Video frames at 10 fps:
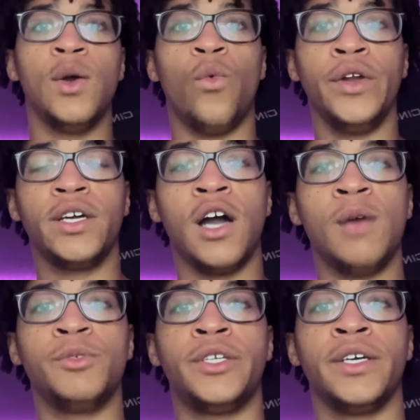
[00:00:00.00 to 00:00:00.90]
when it
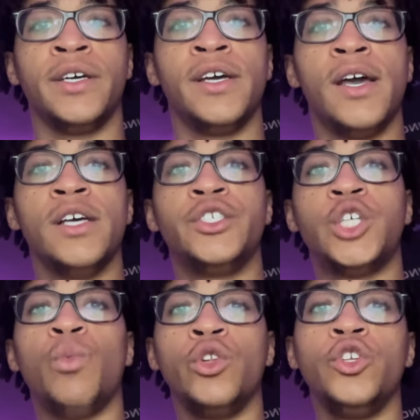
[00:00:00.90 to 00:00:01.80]
comes to
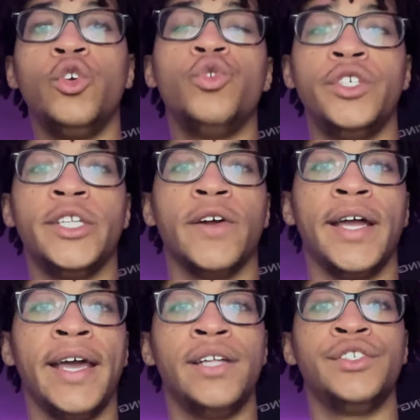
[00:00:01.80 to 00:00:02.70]
someone using their
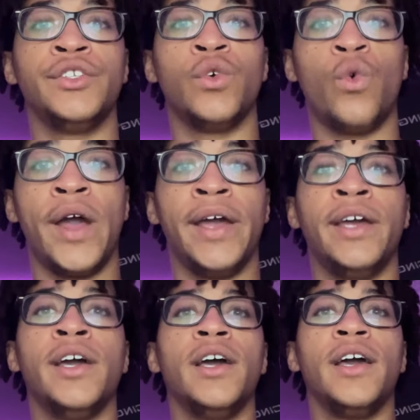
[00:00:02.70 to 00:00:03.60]
hands in the way